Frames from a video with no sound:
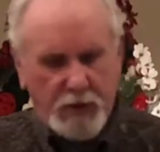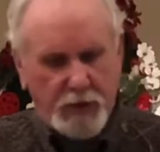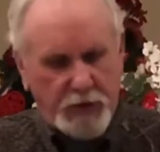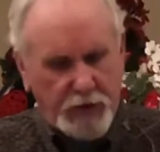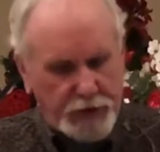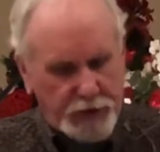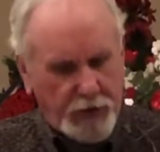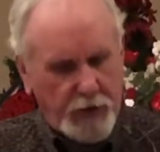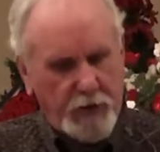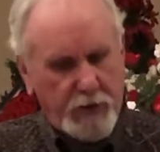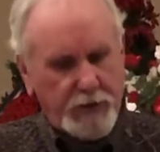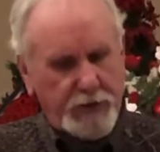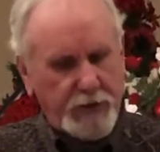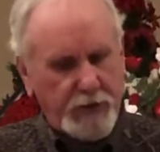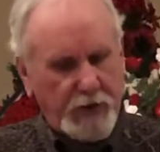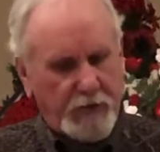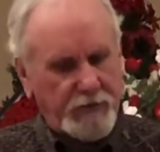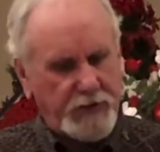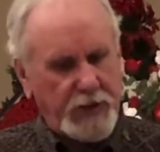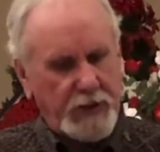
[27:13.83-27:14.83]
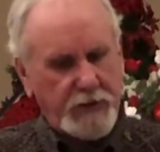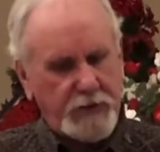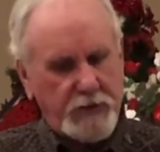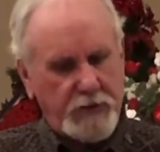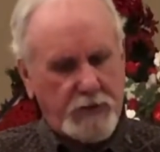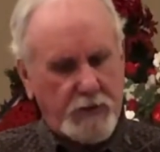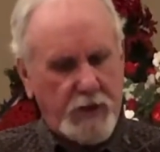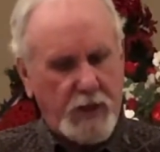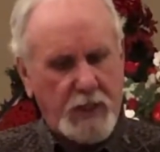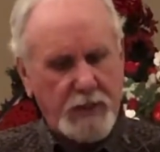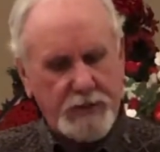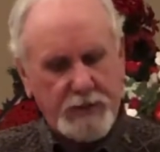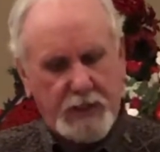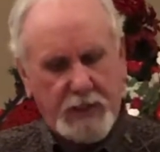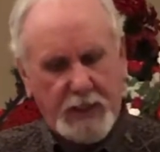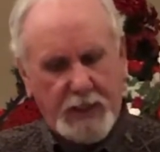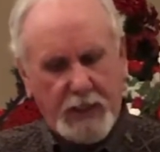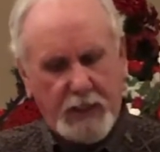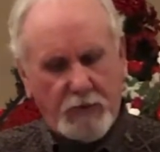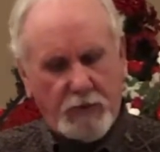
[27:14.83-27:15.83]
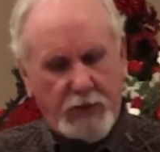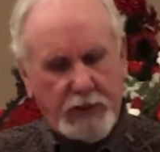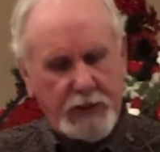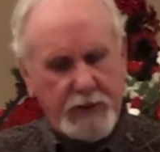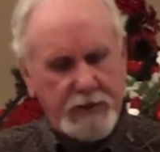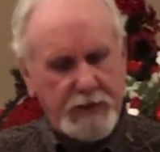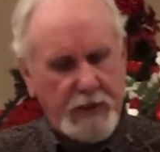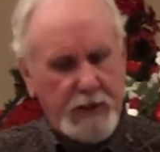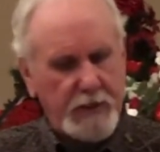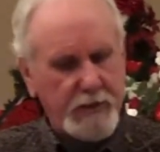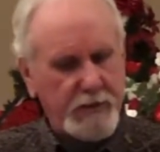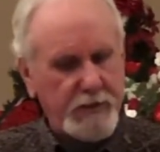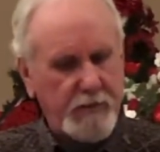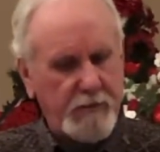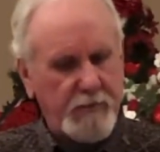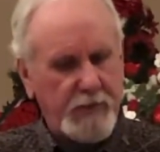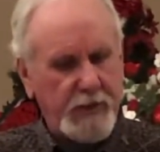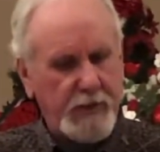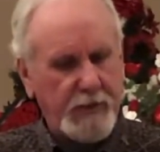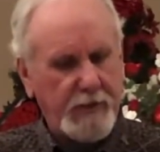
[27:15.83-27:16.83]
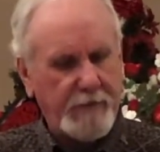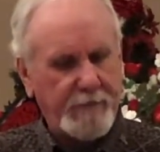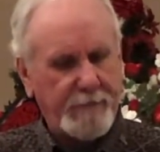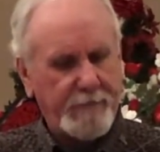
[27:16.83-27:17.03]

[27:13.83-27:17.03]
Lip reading: the church of Jesus Christ. Can I get a witness out of somebody?